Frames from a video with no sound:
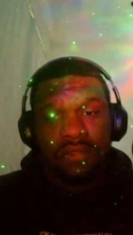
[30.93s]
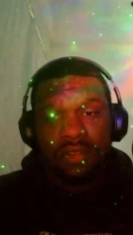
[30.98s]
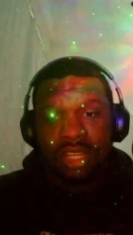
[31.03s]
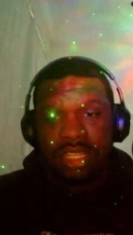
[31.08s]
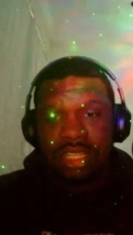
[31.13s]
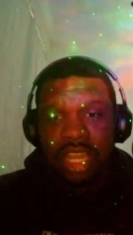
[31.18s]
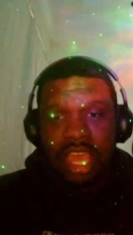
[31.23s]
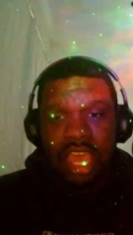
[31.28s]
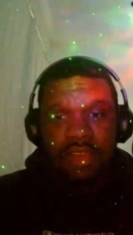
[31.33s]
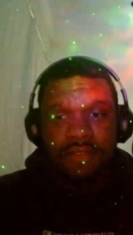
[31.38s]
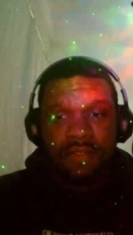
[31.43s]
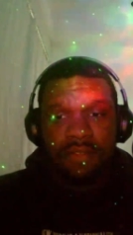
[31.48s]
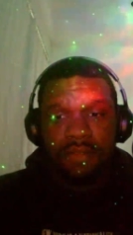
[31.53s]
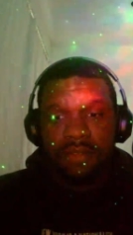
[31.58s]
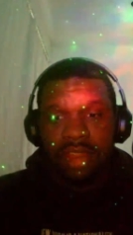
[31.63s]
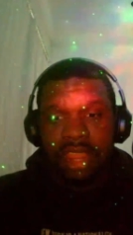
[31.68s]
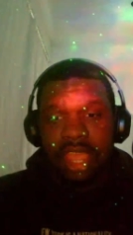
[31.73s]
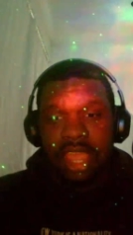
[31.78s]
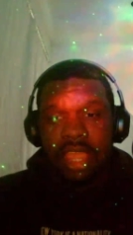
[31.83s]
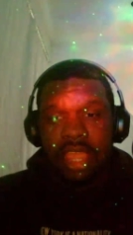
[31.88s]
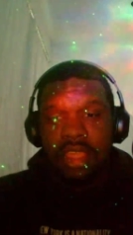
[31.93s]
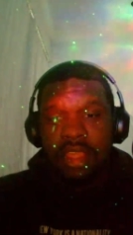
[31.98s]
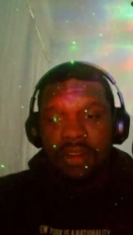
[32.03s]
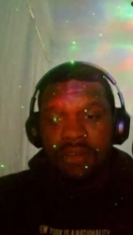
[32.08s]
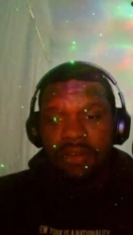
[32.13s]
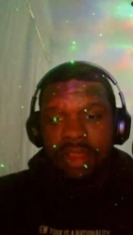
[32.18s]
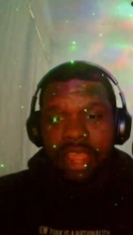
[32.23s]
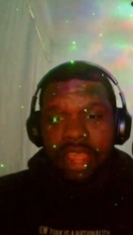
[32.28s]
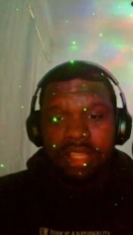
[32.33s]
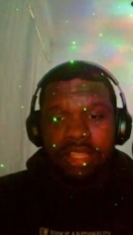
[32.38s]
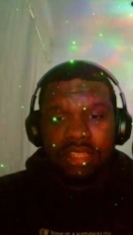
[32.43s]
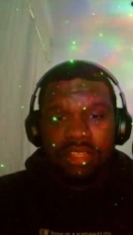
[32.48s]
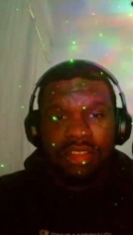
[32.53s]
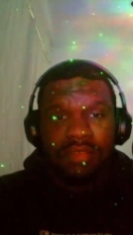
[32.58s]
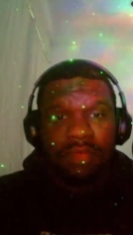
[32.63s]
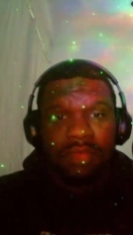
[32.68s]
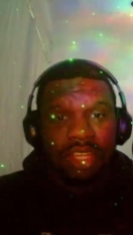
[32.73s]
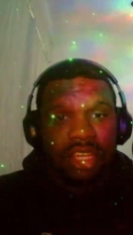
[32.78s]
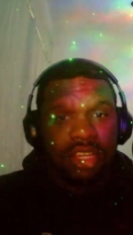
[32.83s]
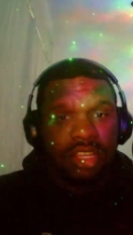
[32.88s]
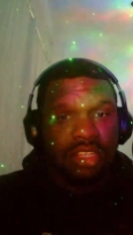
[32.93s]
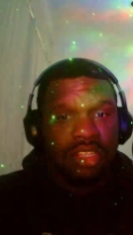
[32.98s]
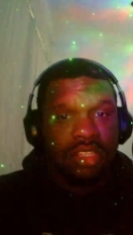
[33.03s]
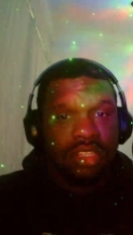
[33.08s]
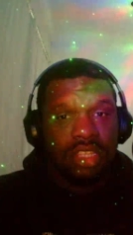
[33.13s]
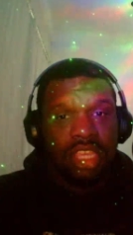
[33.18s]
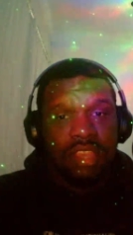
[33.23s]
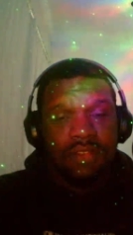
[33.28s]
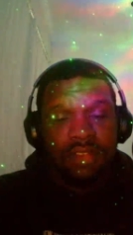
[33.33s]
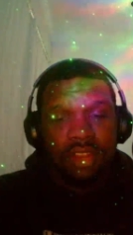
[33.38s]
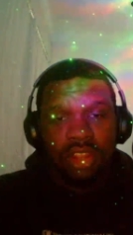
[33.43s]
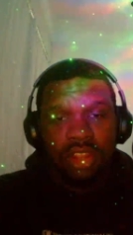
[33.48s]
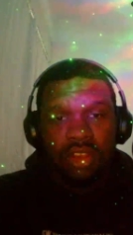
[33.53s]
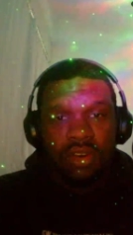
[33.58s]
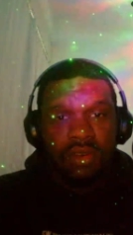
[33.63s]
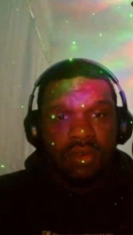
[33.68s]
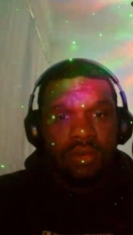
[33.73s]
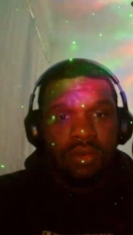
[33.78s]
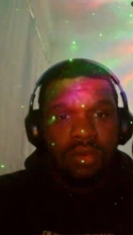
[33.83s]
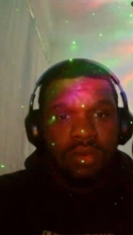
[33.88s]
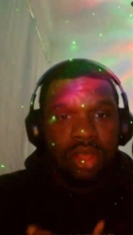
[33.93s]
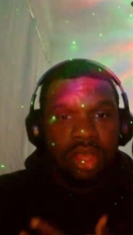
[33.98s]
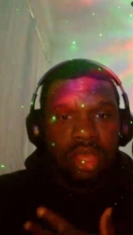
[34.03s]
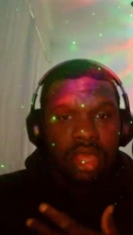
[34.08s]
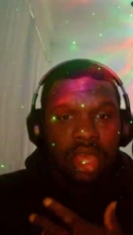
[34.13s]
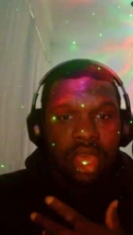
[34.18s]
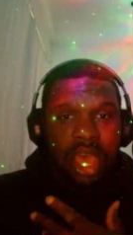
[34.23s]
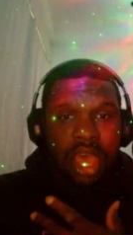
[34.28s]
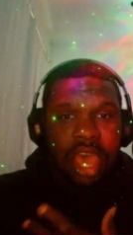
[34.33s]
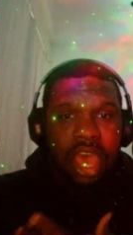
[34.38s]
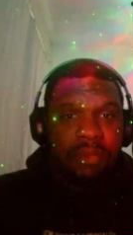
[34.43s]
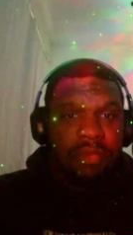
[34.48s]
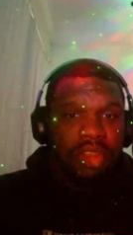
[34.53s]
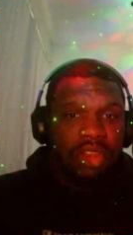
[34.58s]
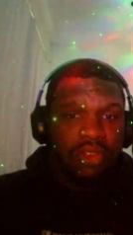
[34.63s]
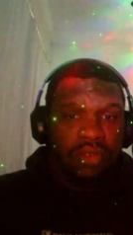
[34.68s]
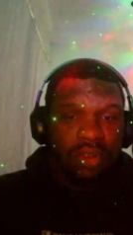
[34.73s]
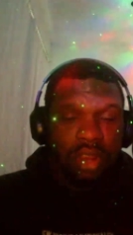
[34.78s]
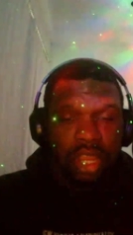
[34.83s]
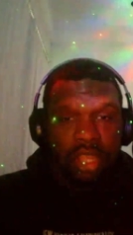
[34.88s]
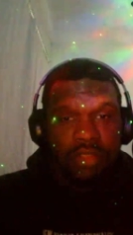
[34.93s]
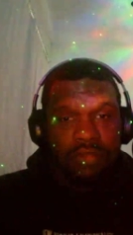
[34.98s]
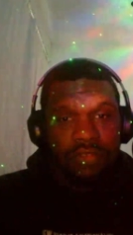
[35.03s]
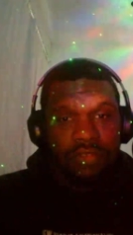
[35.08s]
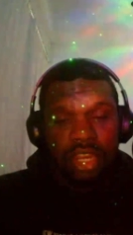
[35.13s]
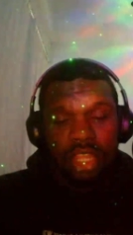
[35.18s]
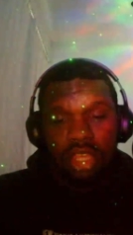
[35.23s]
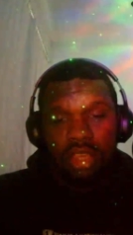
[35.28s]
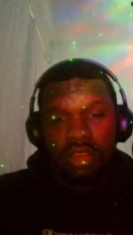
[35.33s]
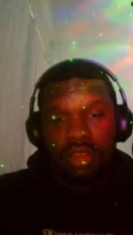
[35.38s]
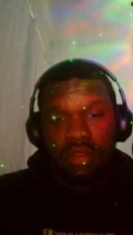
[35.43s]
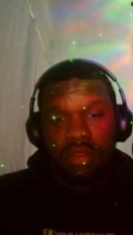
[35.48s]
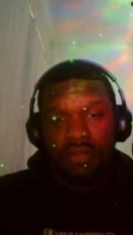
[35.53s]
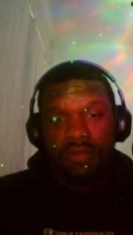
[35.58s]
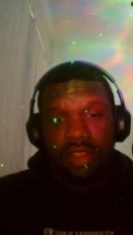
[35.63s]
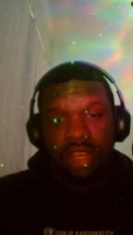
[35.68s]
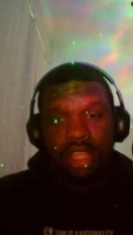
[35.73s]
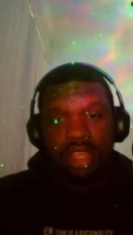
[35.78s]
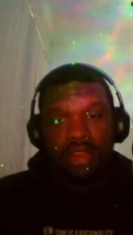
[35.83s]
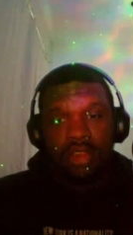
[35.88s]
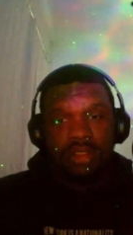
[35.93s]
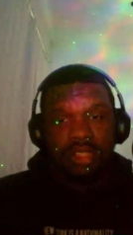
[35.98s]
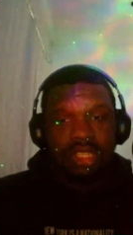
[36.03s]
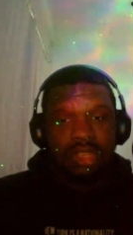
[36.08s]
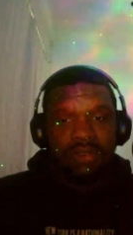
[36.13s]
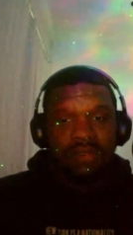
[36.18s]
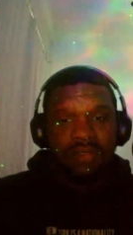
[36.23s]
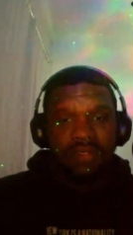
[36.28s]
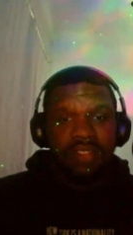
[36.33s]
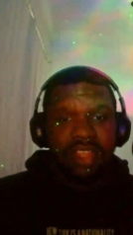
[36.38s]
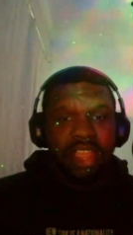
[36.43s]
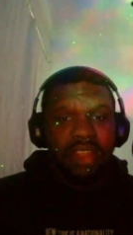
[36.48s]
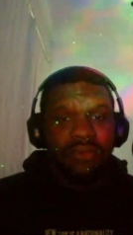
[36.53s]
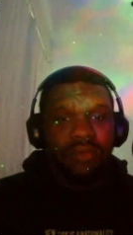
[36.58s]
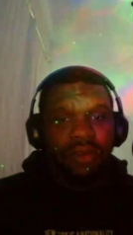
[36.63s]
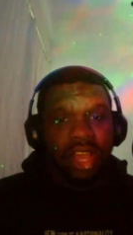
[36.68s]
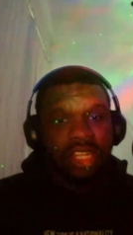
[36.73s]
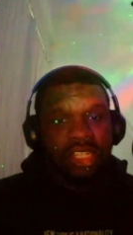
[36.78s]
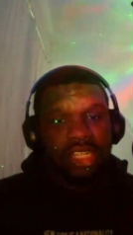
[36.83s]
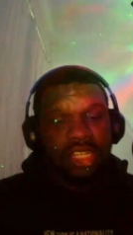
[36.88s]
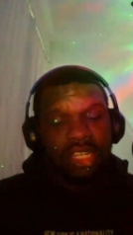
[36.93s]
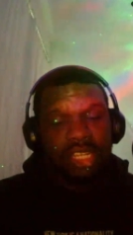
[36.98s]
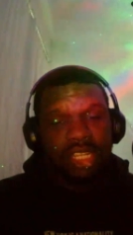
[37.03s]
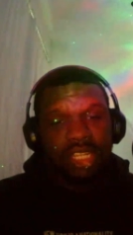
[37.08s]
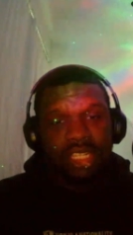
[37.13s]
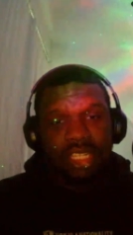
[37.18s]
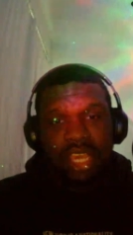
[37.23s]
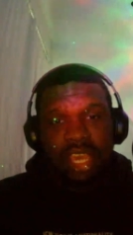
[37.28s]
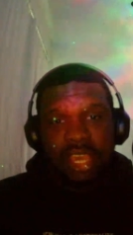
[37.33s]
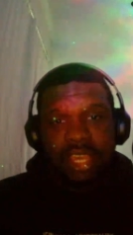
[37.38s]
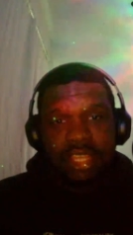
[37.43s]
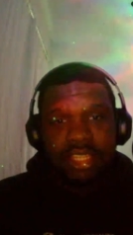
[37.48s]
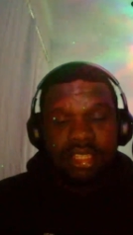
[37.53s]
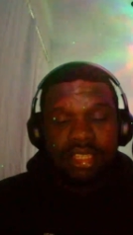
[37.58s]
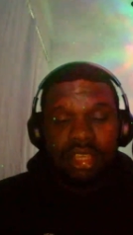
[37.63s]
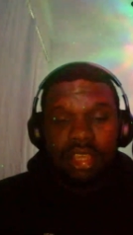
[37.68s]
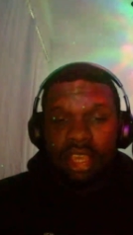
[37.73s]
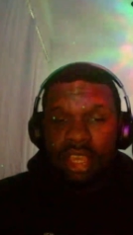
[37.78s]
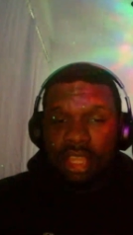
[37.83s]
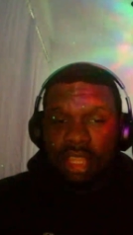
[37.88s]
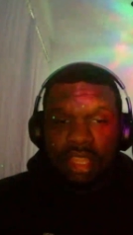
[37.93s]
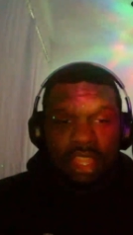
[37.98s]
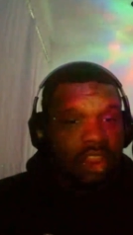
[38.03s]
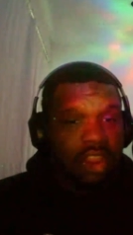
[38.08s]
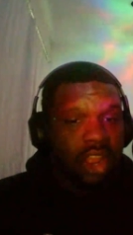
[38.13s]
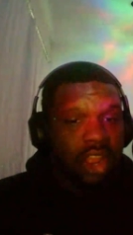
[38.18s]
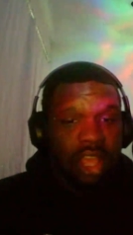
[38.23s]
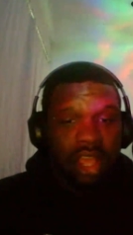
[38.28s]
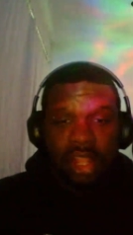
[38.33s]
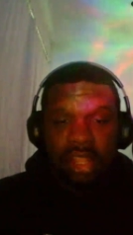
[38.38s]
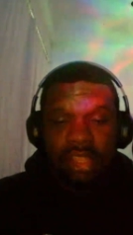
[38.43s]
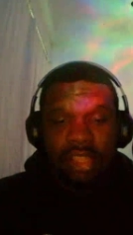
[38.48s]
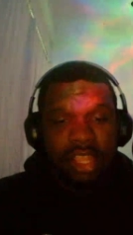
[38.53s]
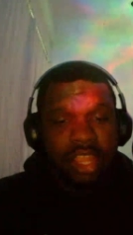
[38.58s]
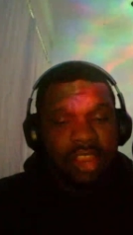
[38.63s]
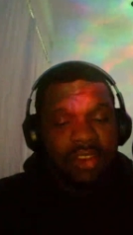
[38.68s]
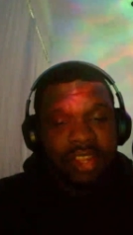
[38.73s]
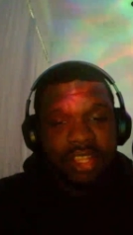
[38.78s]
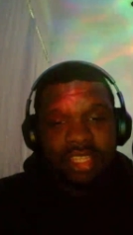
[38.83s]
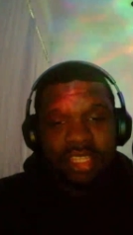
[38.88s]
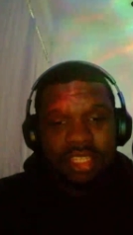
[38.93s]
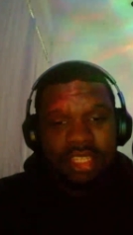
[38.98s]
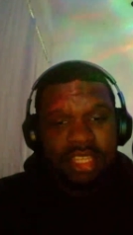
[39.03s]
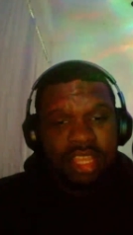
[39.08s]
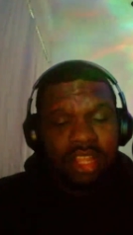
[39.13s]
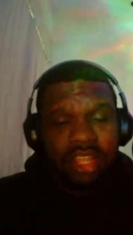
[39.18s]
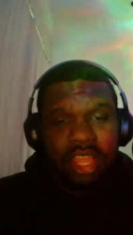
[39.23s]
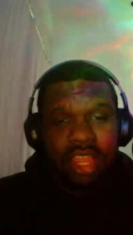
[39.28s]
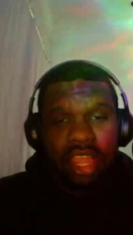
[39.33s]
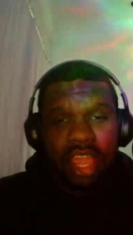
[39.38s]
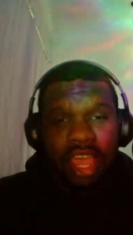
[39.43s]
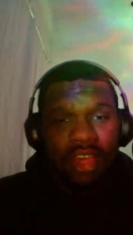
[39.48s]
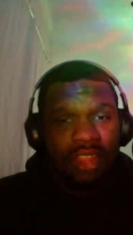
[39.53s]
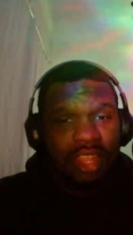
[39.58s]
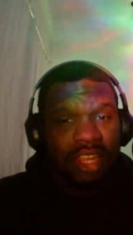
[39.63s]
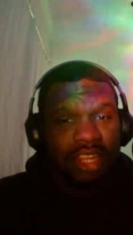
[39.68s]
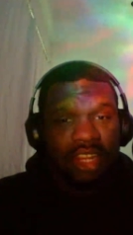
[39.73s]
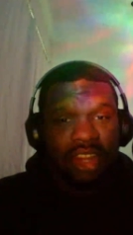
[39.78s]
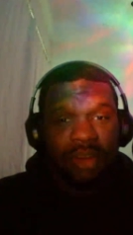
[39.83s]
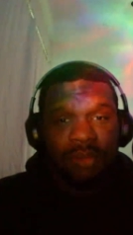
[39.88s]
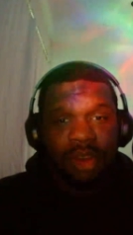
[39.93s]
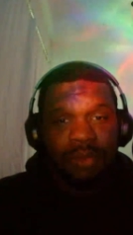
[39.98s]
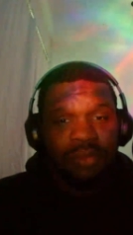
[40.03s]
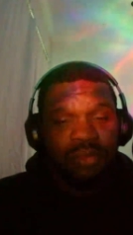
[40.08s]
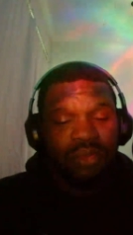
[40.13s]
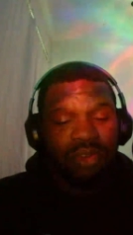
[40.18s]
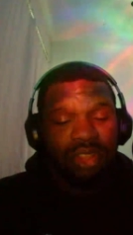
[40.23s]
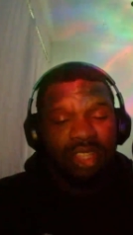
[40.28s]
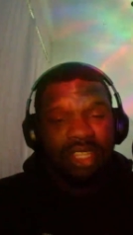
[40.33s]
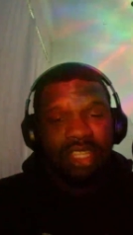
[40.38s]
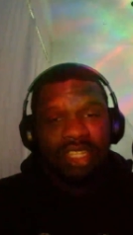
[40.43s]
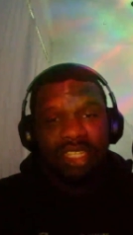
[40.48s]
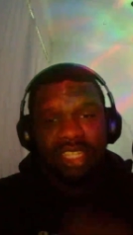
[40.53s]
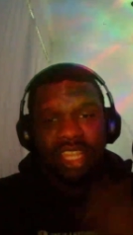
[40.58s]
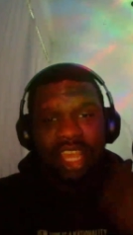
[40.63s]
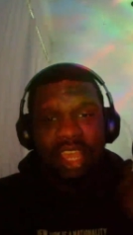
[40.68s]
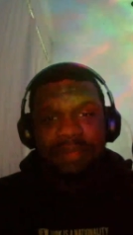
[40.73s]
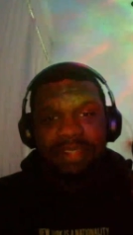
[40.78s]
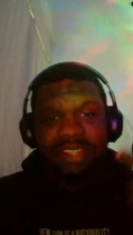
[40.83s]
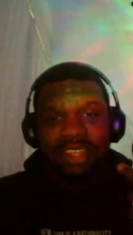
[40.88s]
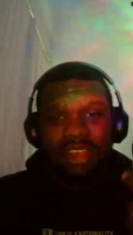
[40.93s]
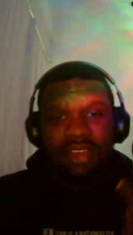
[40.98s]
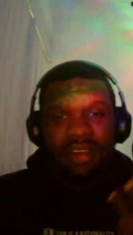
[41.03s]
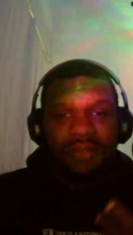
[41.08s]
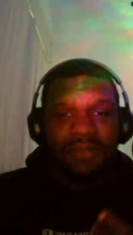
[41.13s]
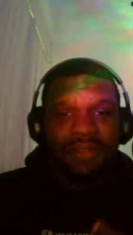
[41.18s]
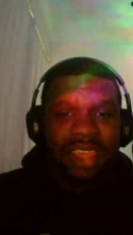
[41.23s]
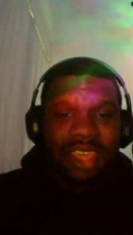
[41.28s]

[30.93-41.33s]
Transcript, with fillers: The reason I haven't react reacted to them because even though I've been doing other video videos and like watching these guys, they're hilarious as hell. Like how they come up with these types of